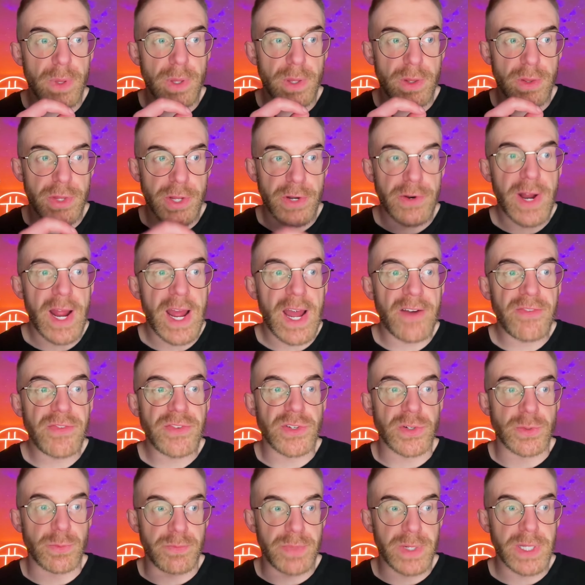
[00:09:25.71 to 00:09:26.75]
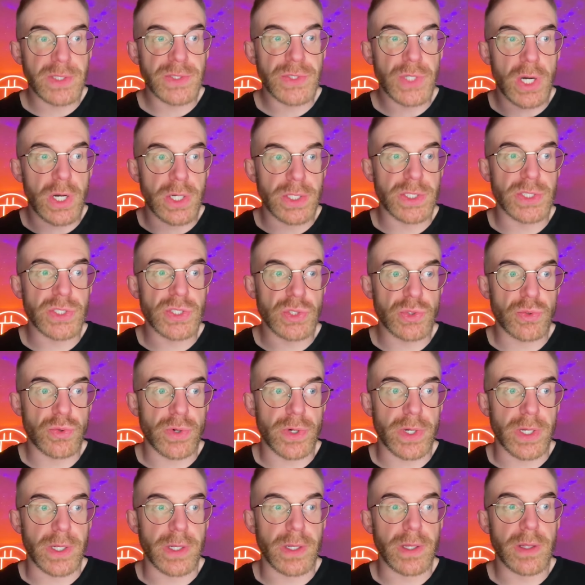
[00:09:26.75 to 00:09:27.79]
thereafter built on the
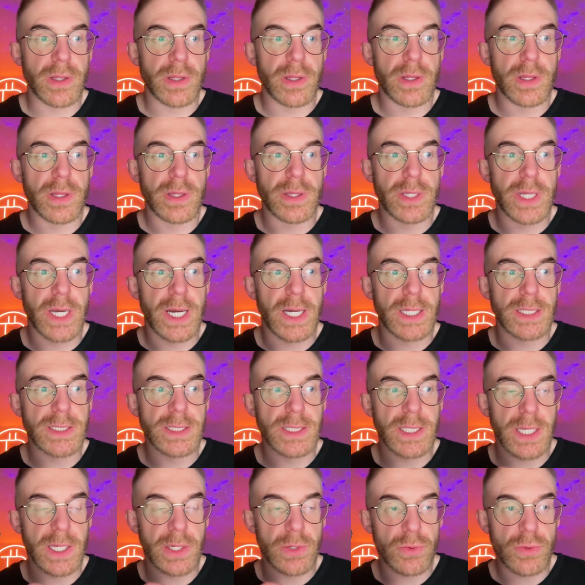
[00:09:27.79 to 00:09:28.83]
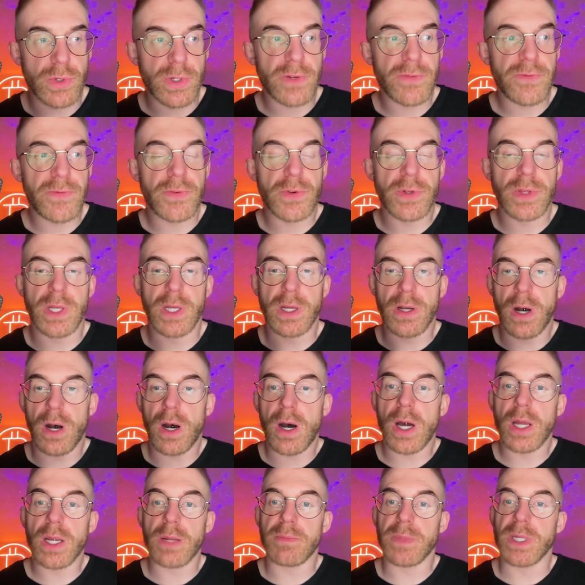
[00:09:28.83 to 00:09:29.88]
story that in order for the
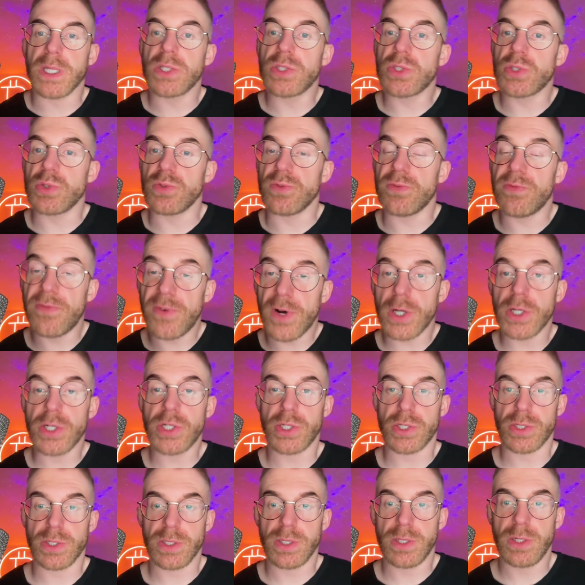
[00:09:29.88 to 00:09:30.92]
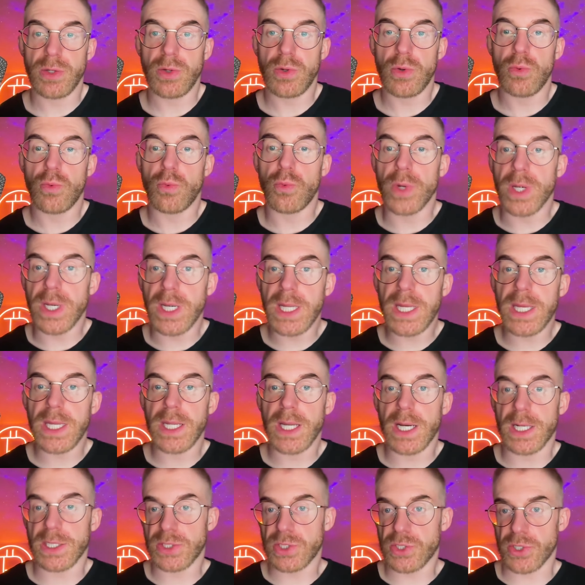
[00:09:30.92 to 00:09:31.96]
economy to function, we need
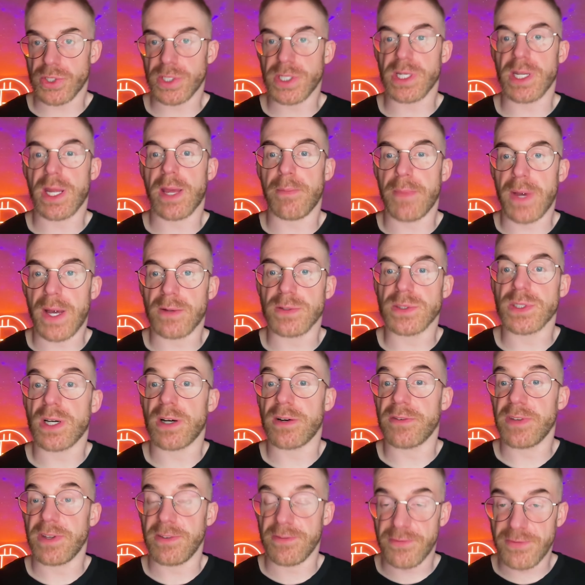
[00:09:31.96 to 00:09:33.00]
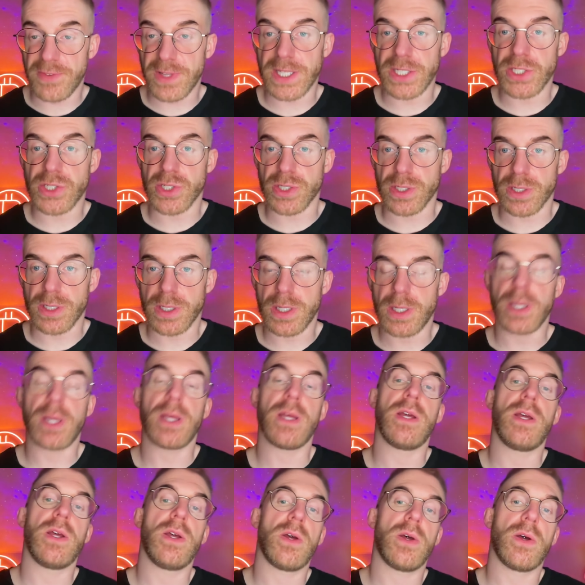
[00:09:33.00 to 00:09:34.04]
a certain amount of inflation.
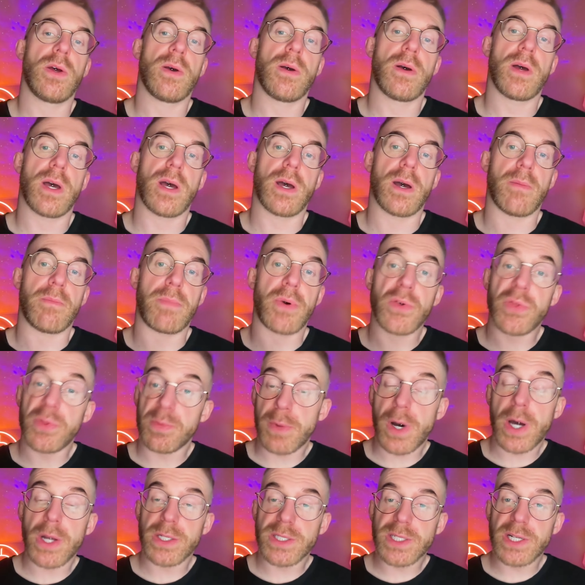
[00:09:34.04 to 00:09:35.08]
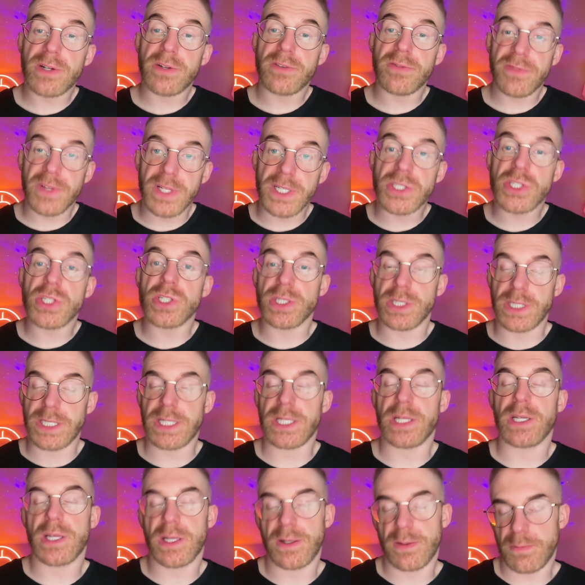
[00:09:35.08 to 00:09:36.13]
Uh, both monetary inflation,
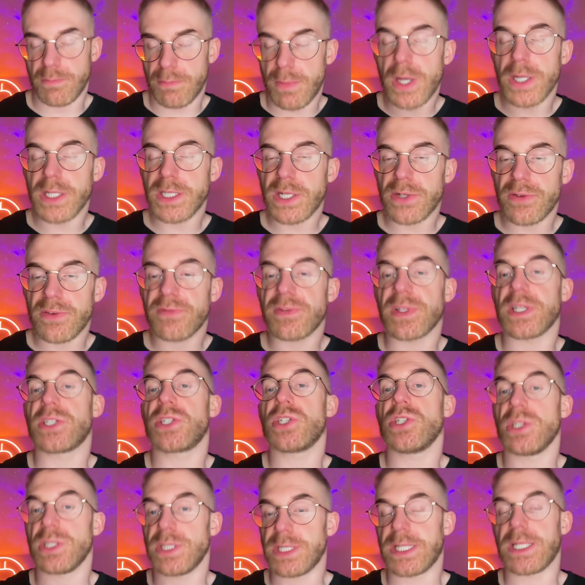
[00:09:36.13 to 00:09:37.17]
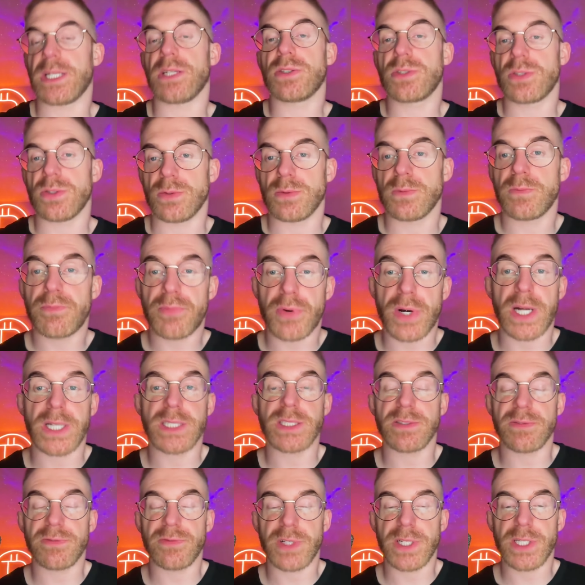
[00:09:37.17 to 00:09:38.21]
lead, uh, monetary inflation leading to
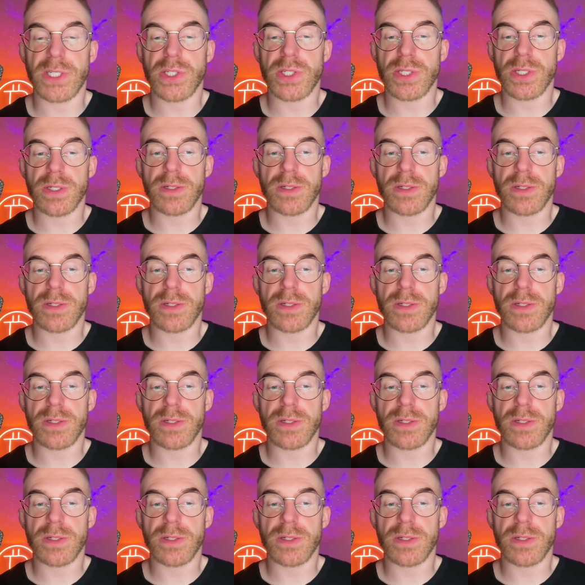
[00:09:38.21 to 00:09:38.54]
price inflation.